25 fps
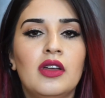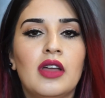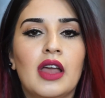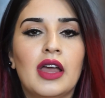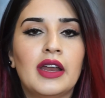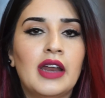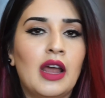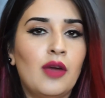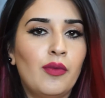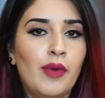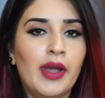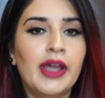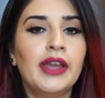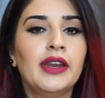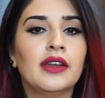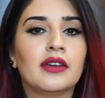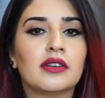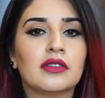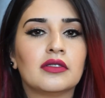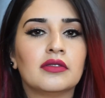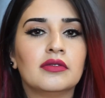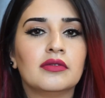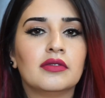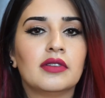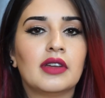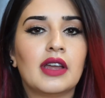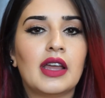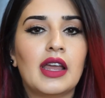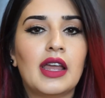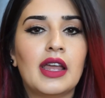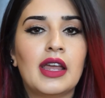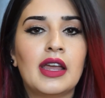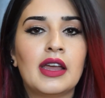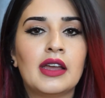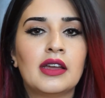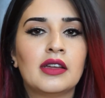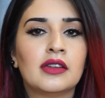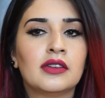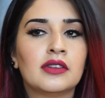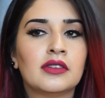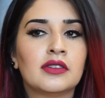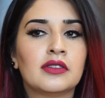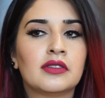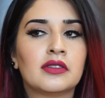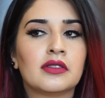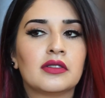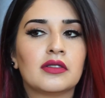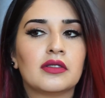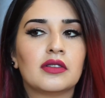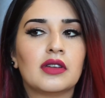And I waited, and
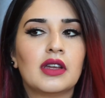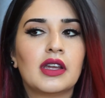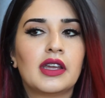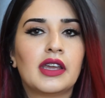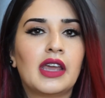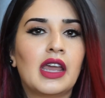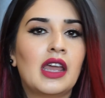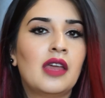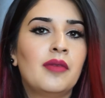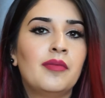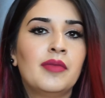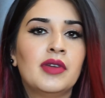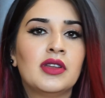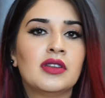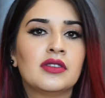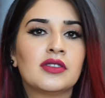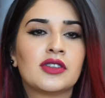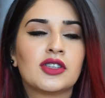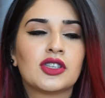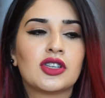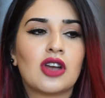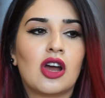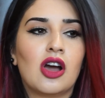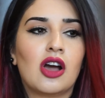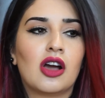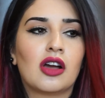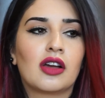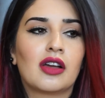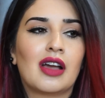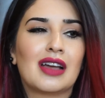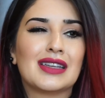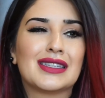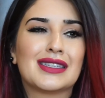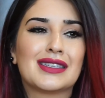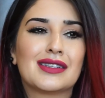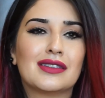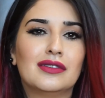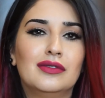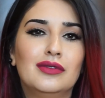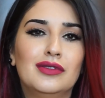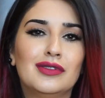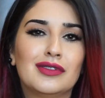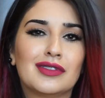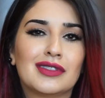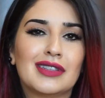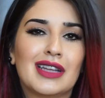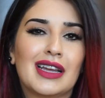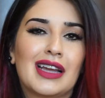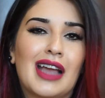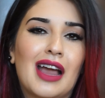it came in stock. I still
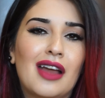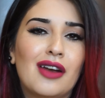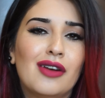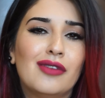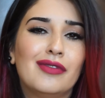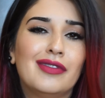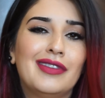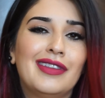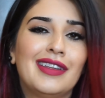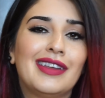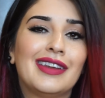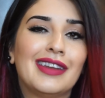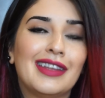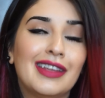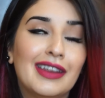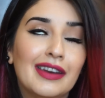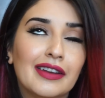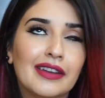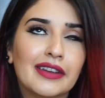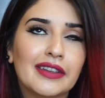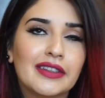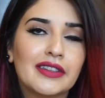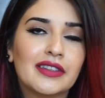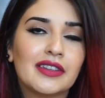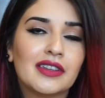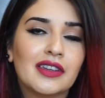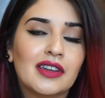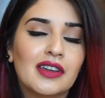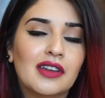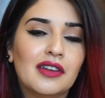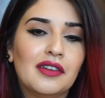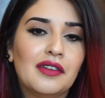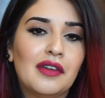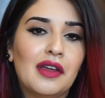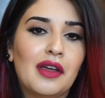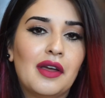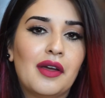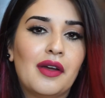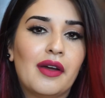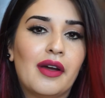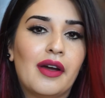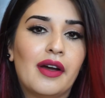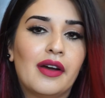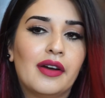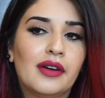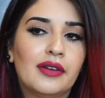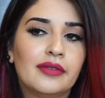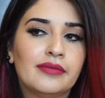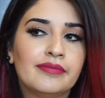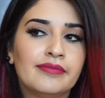was like, I don't really need it.
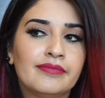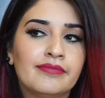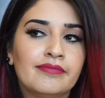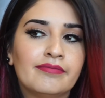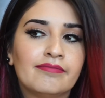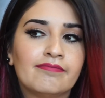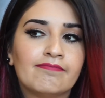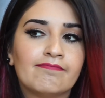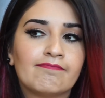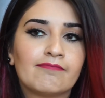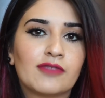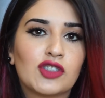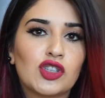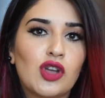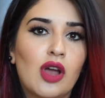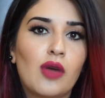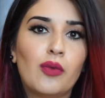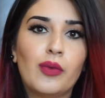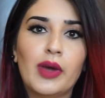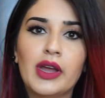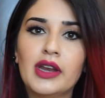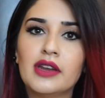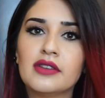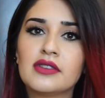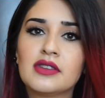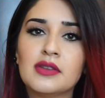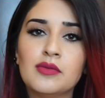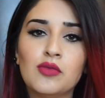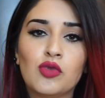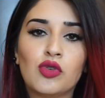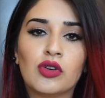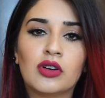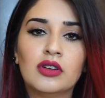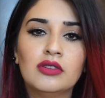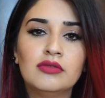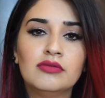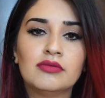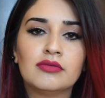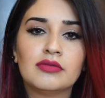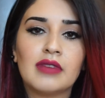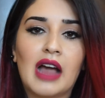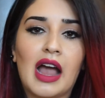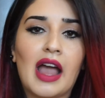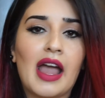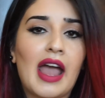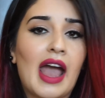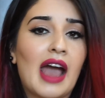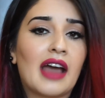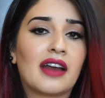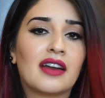So I waited some more.
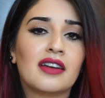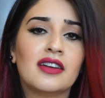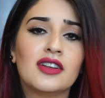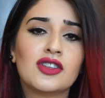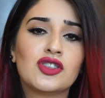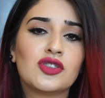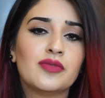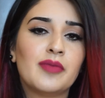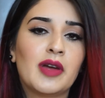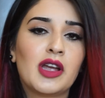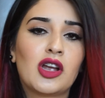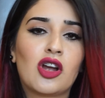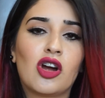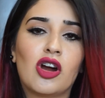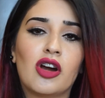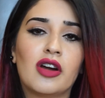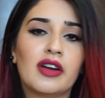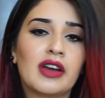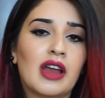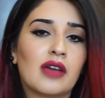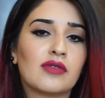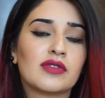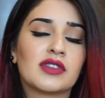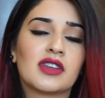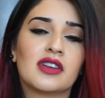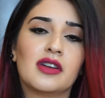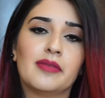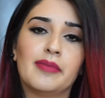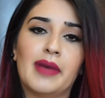I added it to my cart, and I was gonna